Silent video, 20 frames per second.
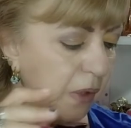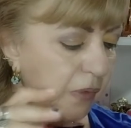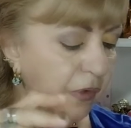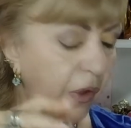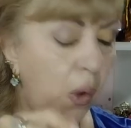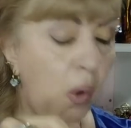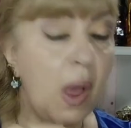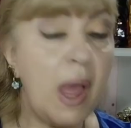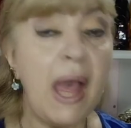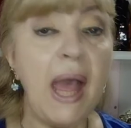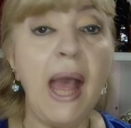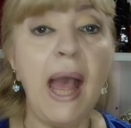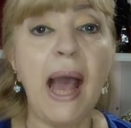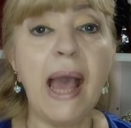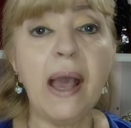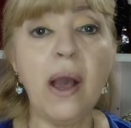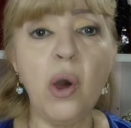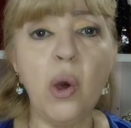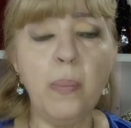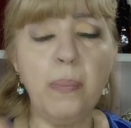So,
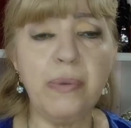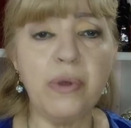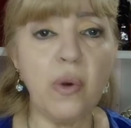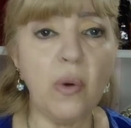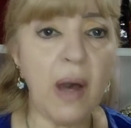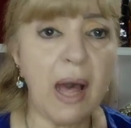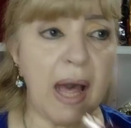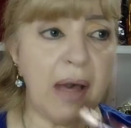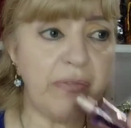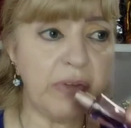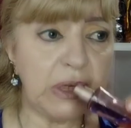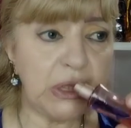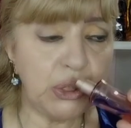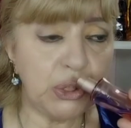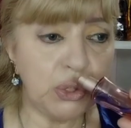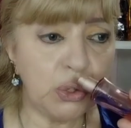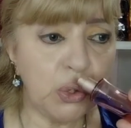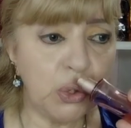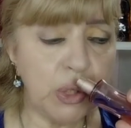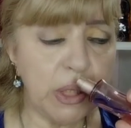I hope you have
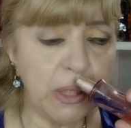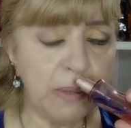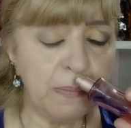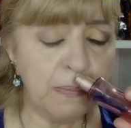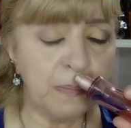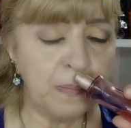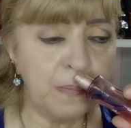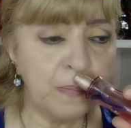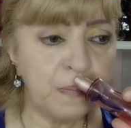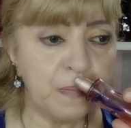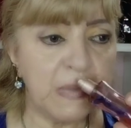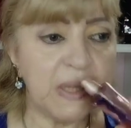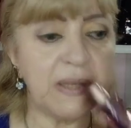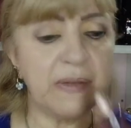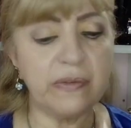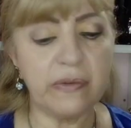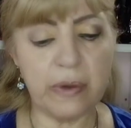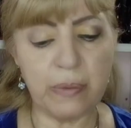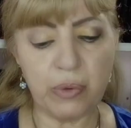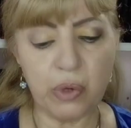enjoyed
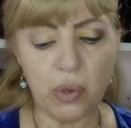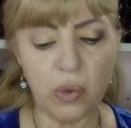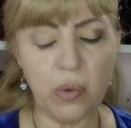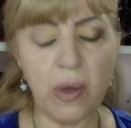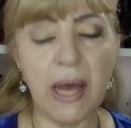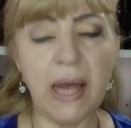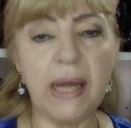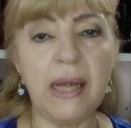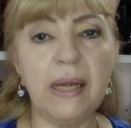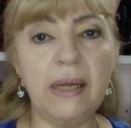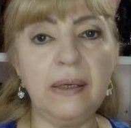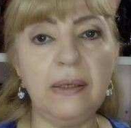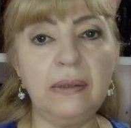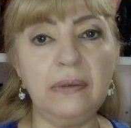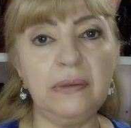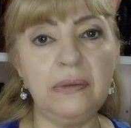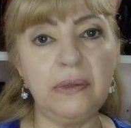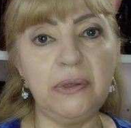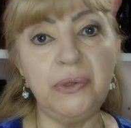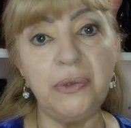this review
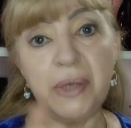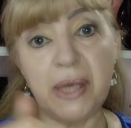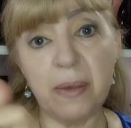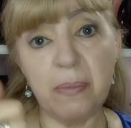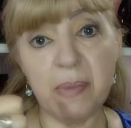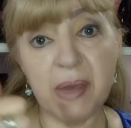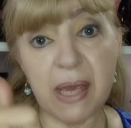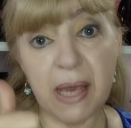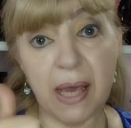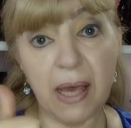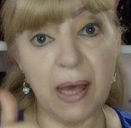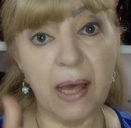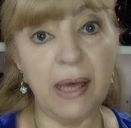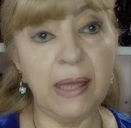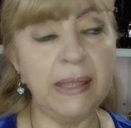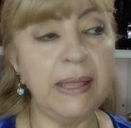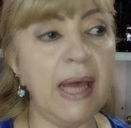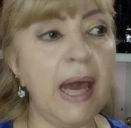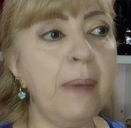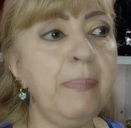and you give me a
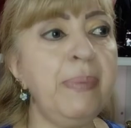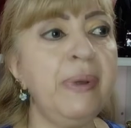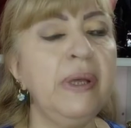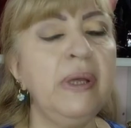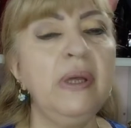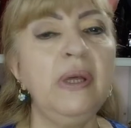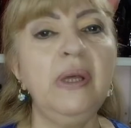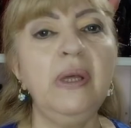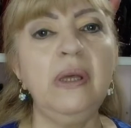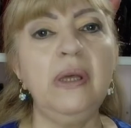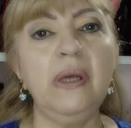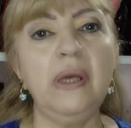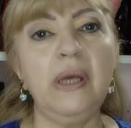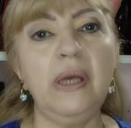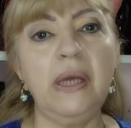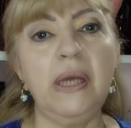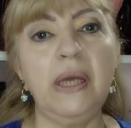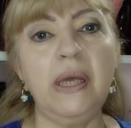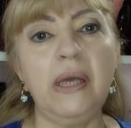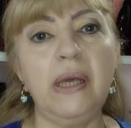hand up.
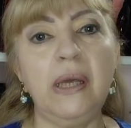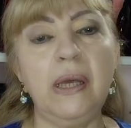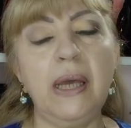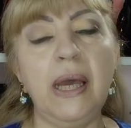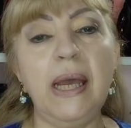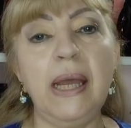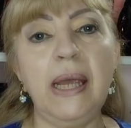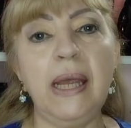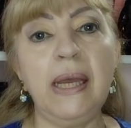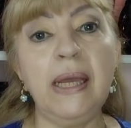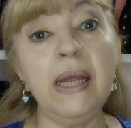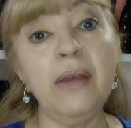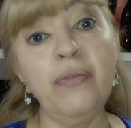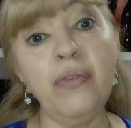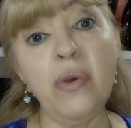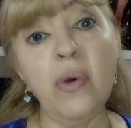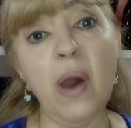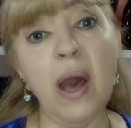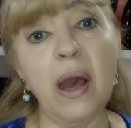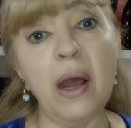Uh, and
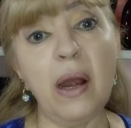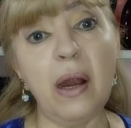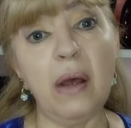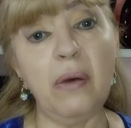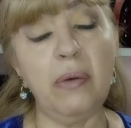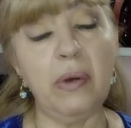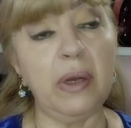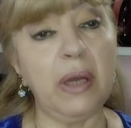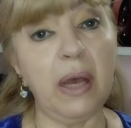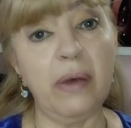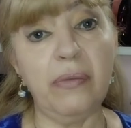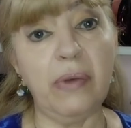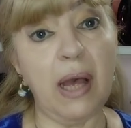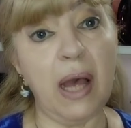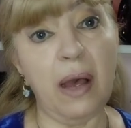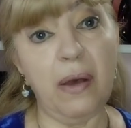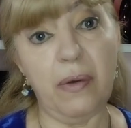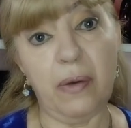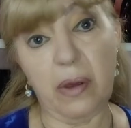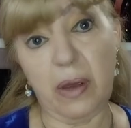if you have, have,
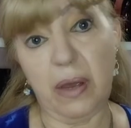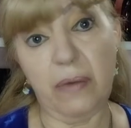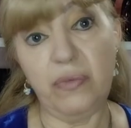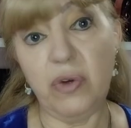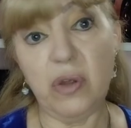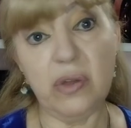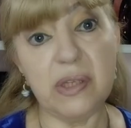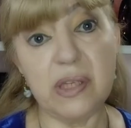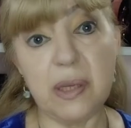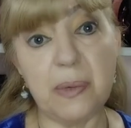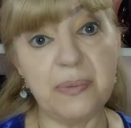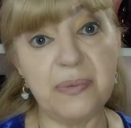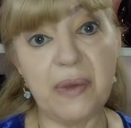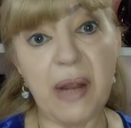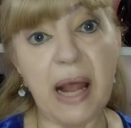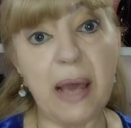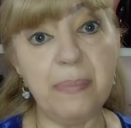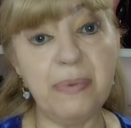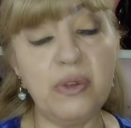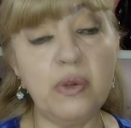uh, have not
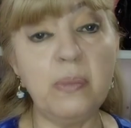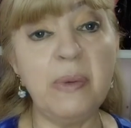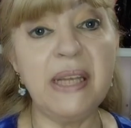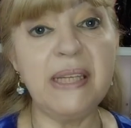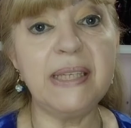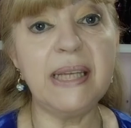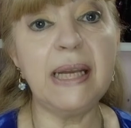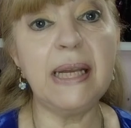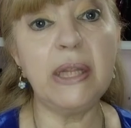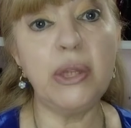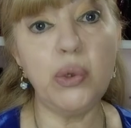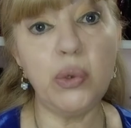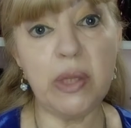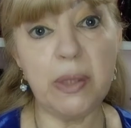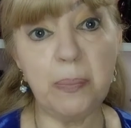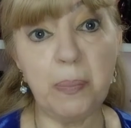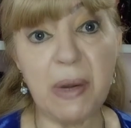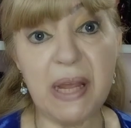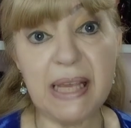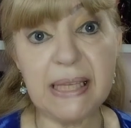subscribed to my channel, do
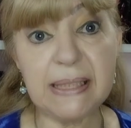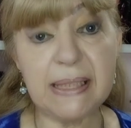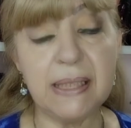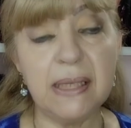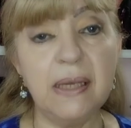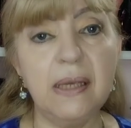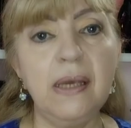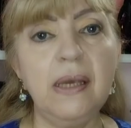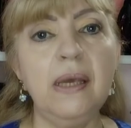it please,